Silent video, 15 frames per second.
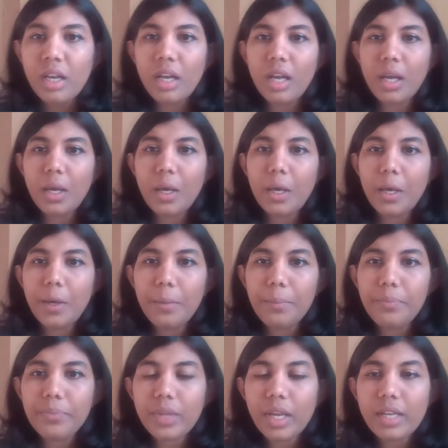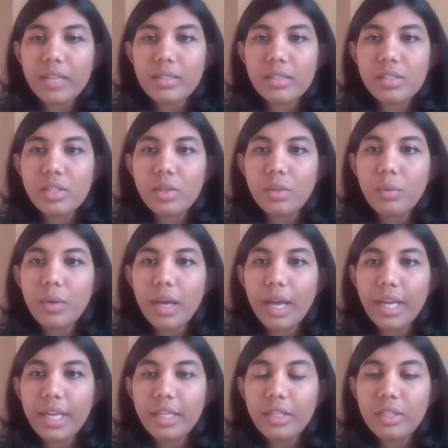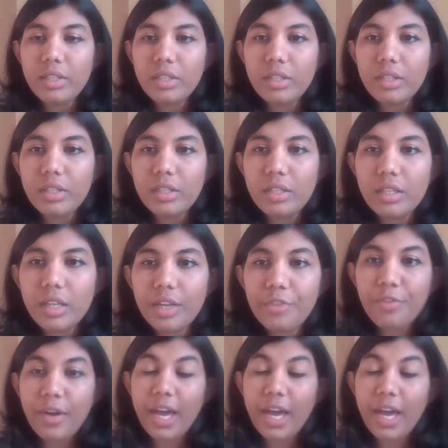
Hazel, so if